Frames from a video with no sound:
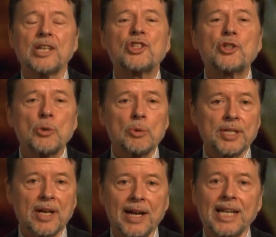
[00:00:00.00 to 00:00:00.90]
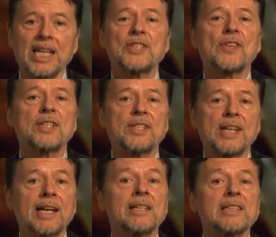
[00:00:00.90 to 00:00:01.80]
Suicide is the
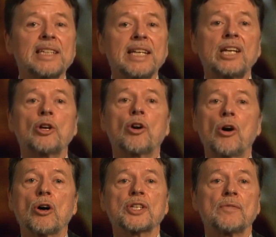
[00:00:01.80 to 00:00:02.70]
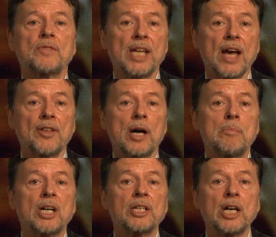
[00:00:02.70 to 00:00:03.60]
second leading cause of death
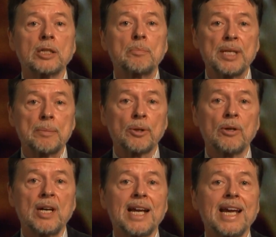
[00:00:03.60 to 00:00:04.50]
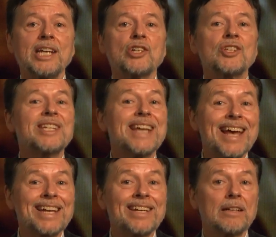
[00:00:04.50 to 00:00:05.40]
among young people ages
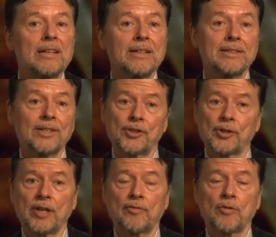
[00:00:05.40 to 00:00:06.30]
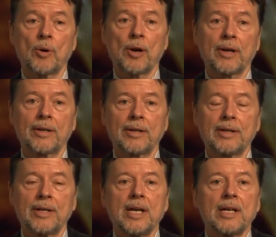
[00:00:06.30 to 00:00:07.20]
10 to 34.
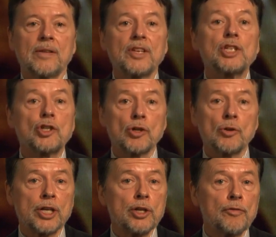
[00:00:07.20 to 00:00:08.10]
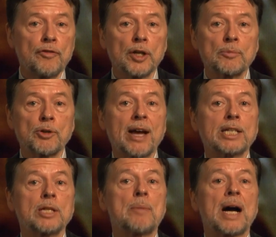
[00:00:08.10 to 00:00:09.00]
This June, a new film
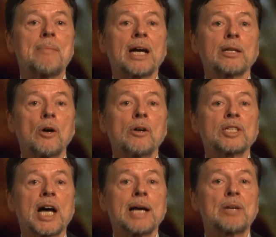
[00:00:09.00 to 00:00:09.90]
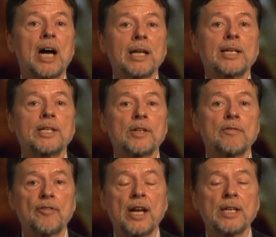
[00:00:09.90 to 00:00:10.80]
directed by my longtime colleagues
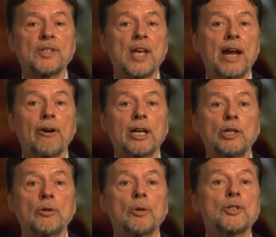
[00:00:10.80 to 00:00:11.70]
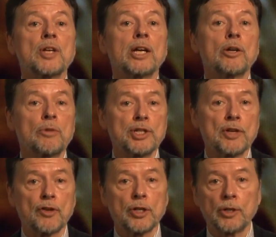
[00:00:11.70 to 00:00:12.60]
and friends, Eric Ewers and
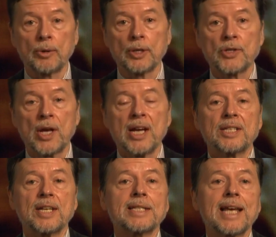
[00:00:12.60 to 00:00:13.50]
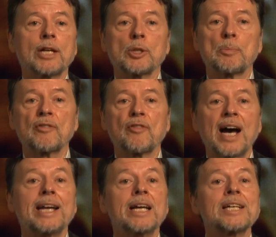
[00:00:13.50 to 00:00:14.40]
Christopher Ewers, sets out to
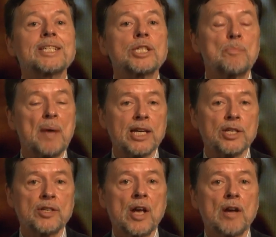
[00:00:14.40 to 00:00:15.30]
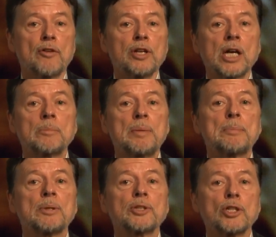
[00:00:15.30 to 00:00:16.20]
provide a space for young
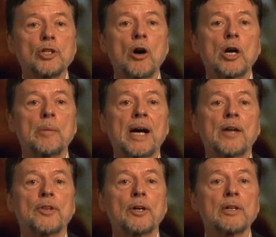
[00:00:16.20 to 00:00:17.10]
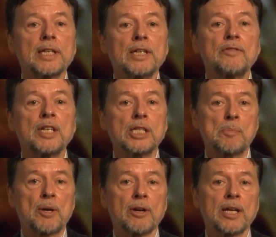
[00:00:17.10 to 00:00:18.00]
people to talk about their lived
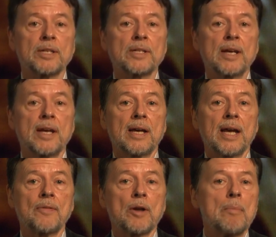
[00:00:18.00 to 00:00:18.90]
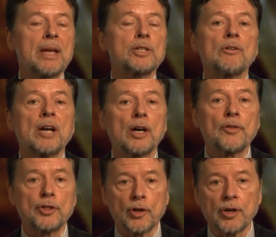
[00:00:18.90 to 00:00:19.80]
experience and their mental
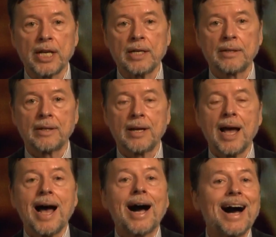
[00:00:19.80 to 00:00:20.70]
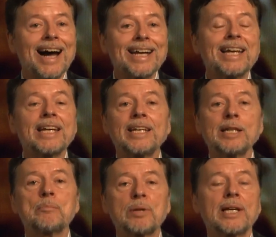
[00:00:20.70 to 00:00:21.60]
health journey. Hiding
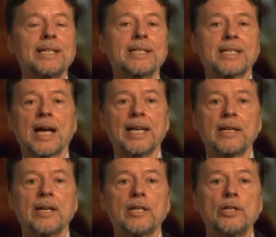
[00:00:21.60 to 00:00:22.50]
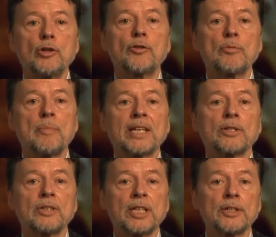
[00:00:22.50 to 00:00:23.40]
in Plain Sight, Youth
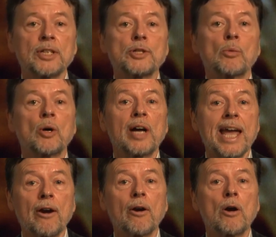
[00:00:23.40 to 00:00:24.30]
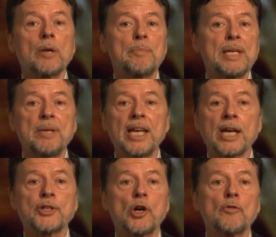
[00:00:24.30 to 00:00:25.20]
Mental Illness will air on
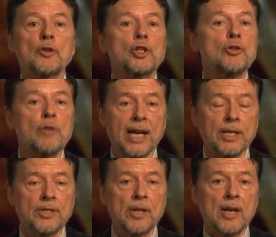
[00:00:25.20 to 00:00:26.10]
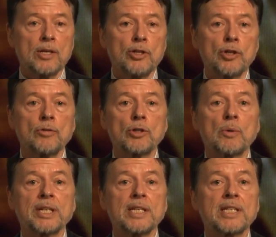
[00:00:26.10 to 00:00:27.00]
PBS over two nights, June
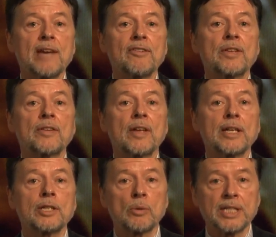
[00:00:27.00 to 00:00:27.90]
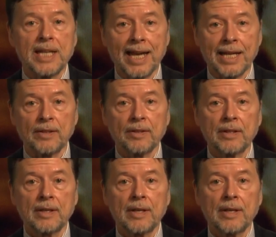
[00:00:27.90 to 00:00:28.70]
27th and 28th.